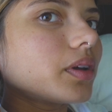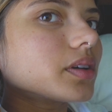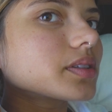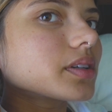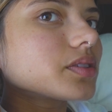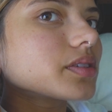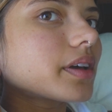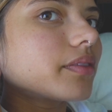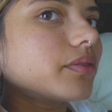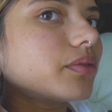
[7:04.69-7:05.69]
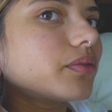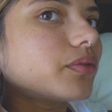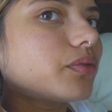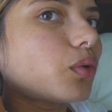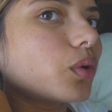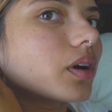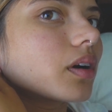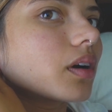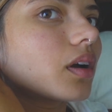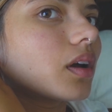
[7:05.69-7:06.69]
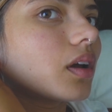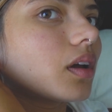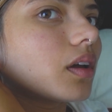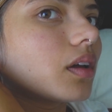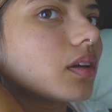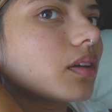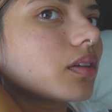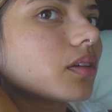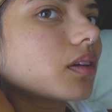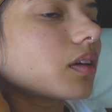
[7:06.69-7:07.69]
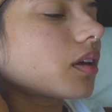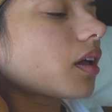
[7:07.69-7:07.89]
ears, I just have 4. You see,